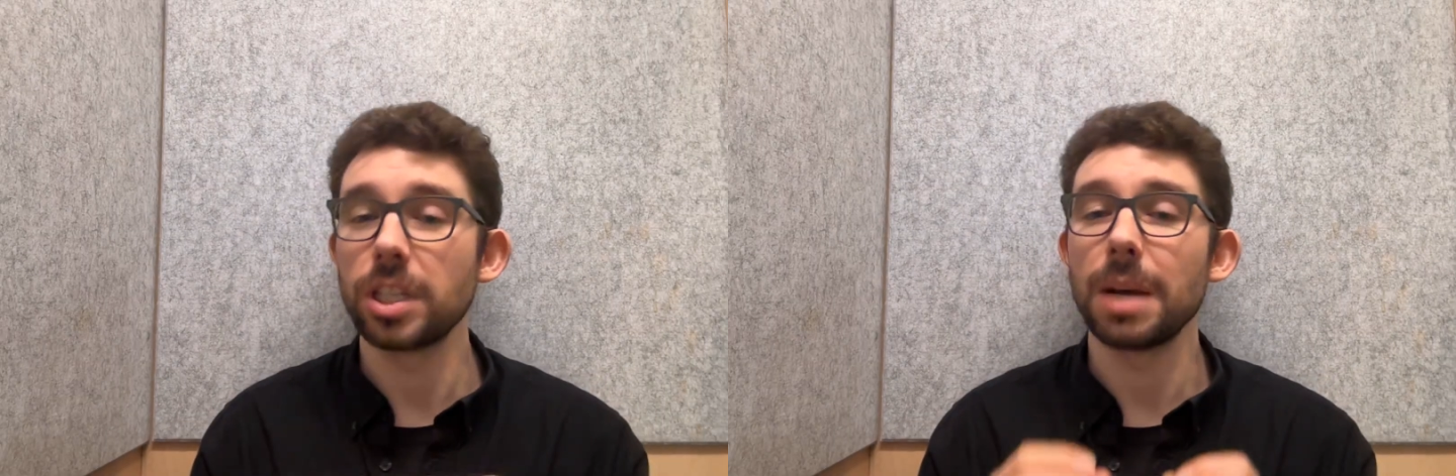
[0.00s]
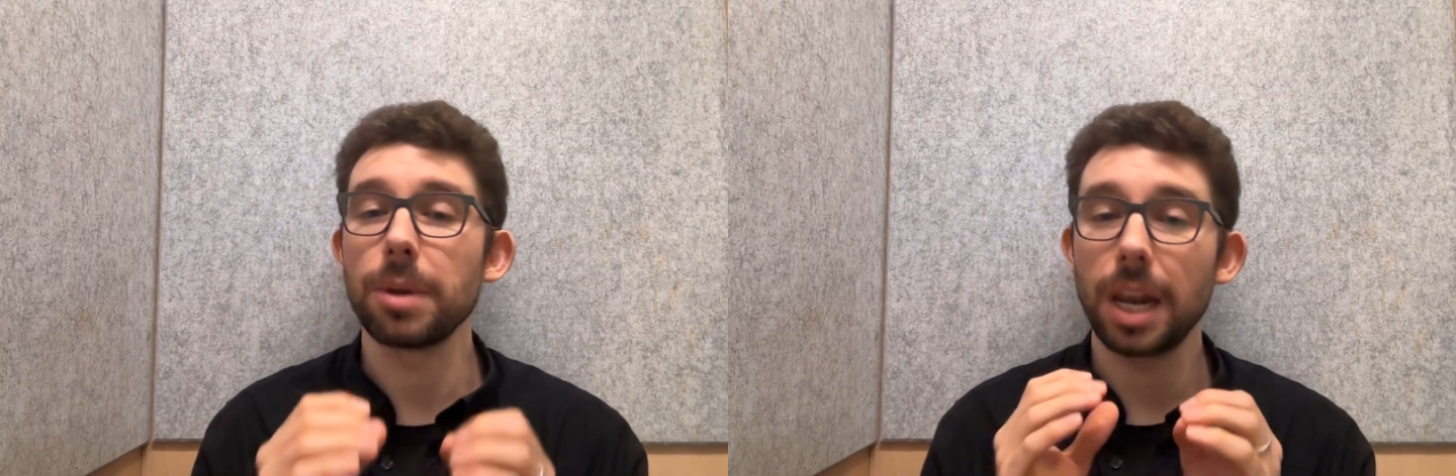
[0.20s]

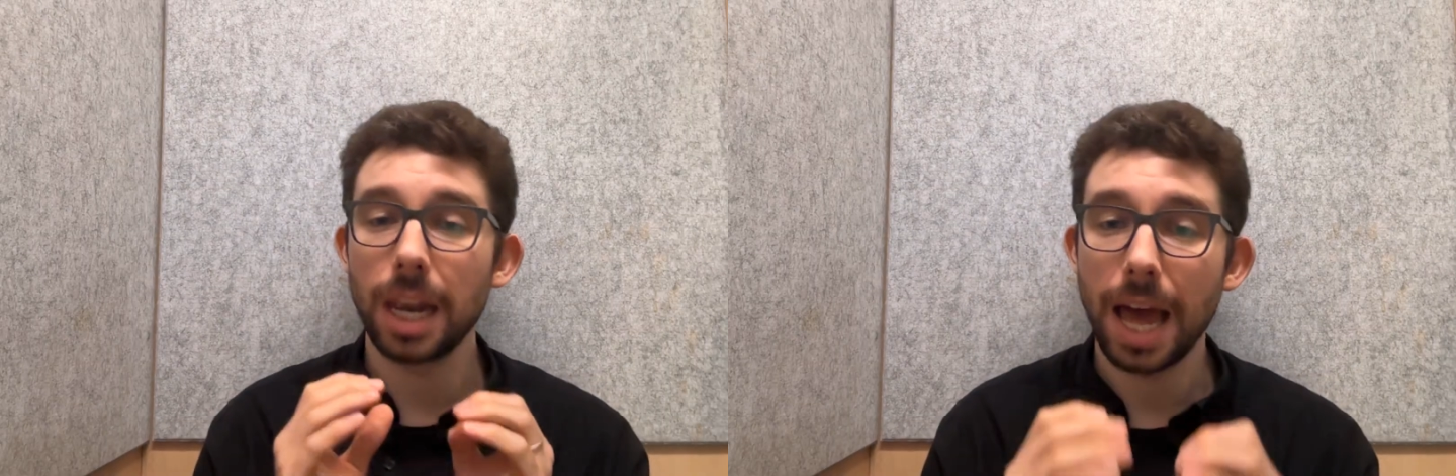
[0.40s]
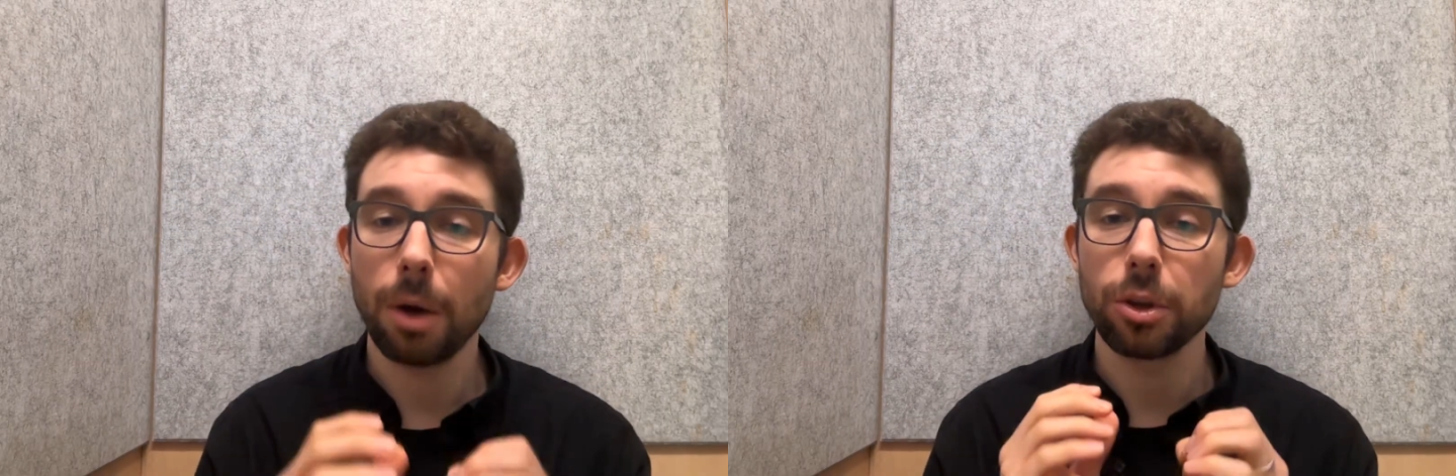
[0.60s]
that will
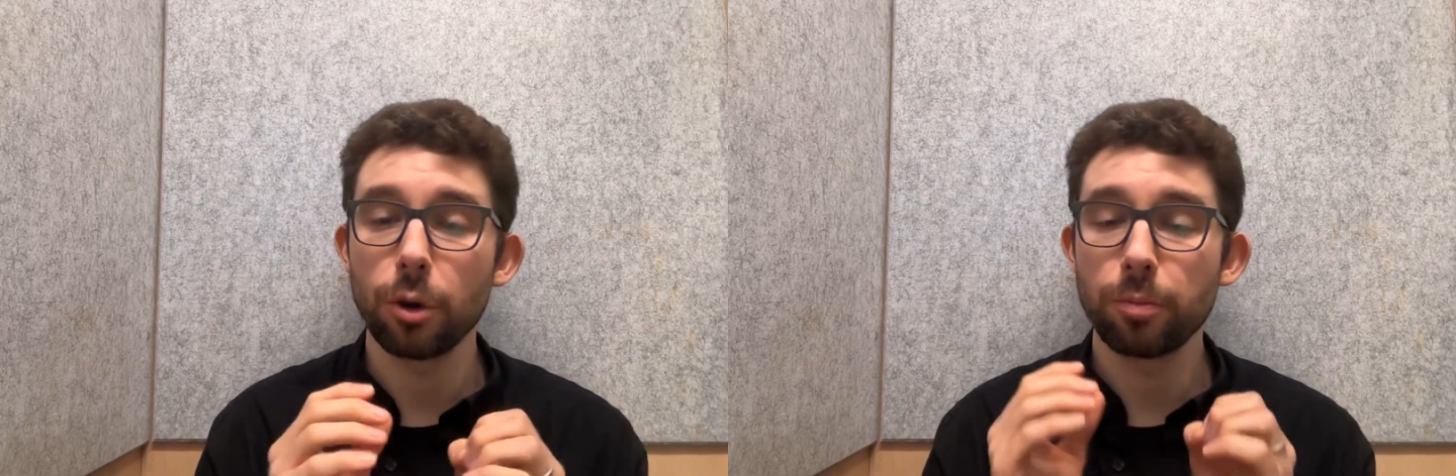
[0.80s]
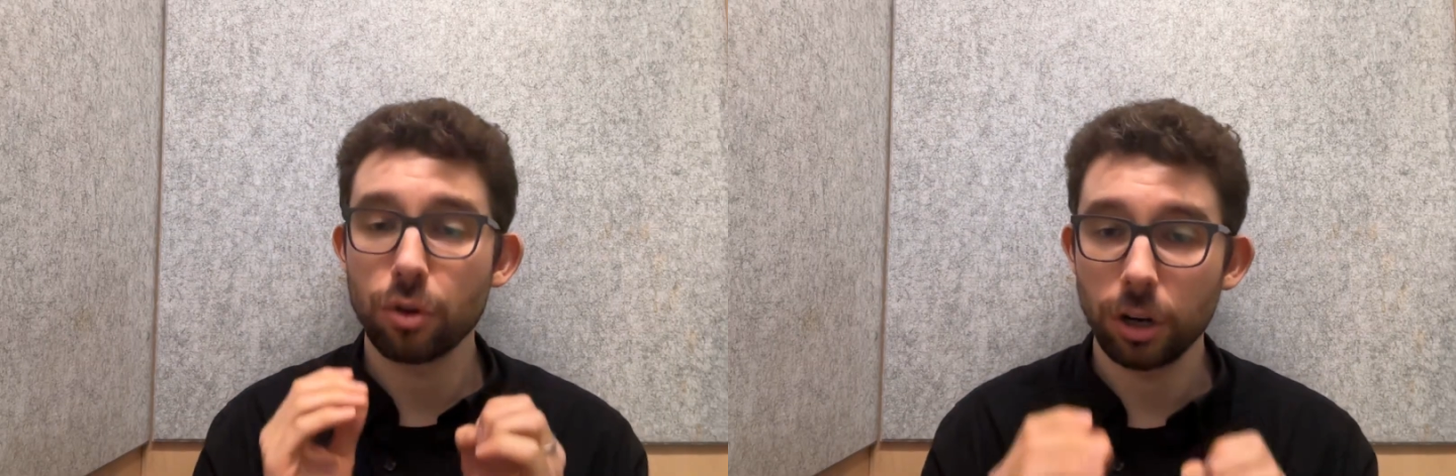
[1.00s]
allow
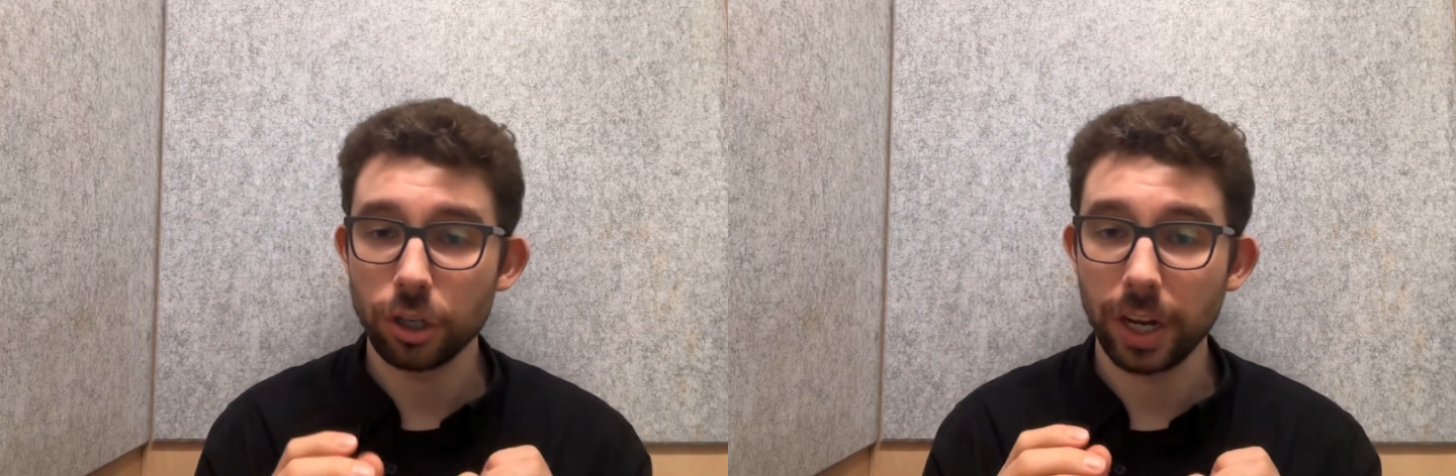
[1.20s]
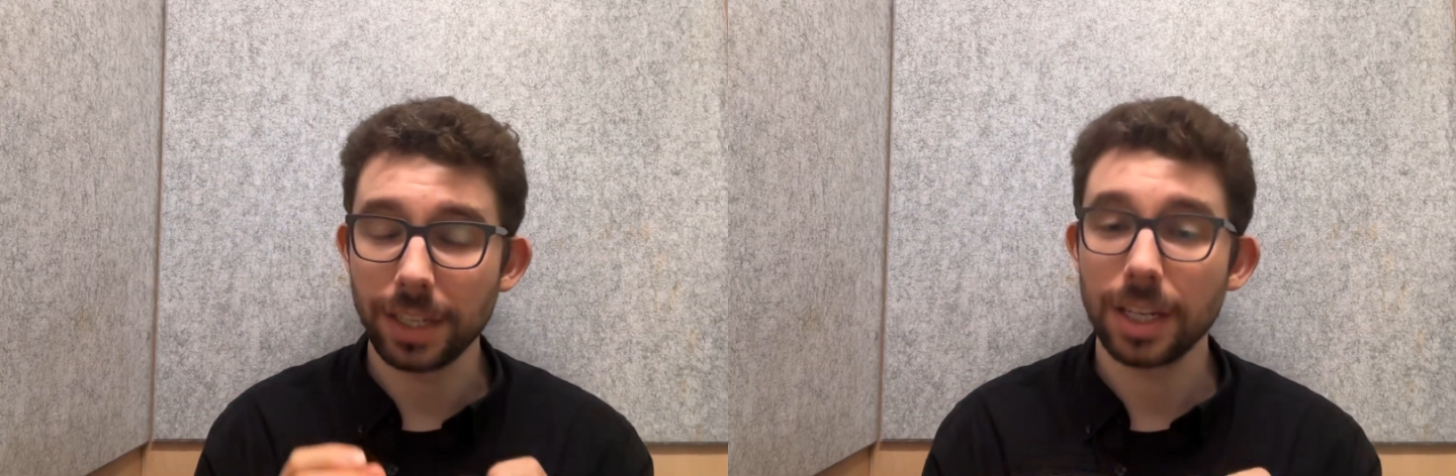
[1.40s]
your
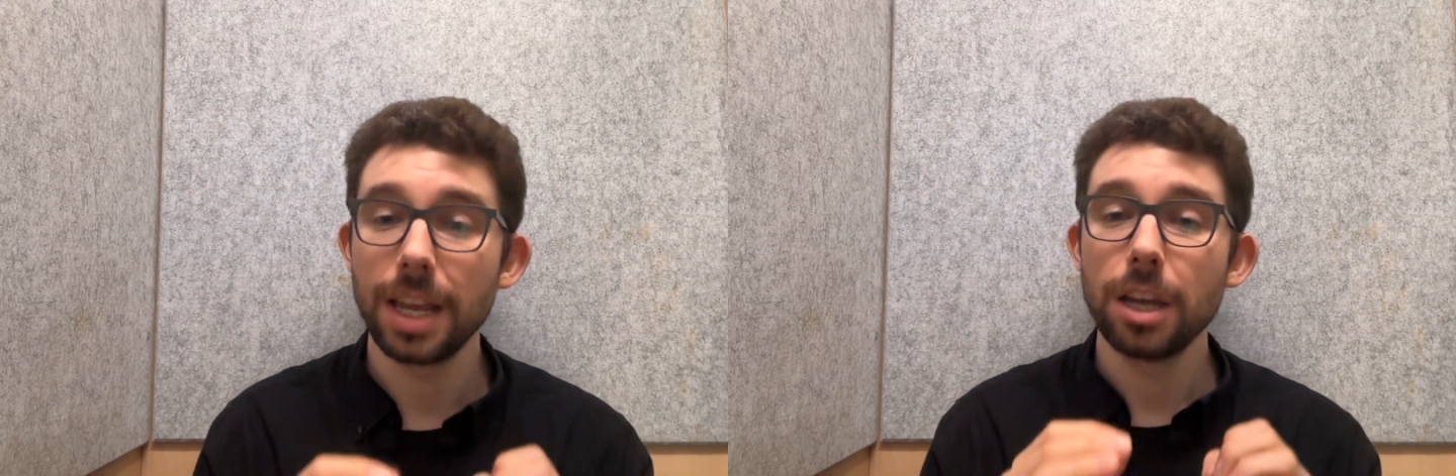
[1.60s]
project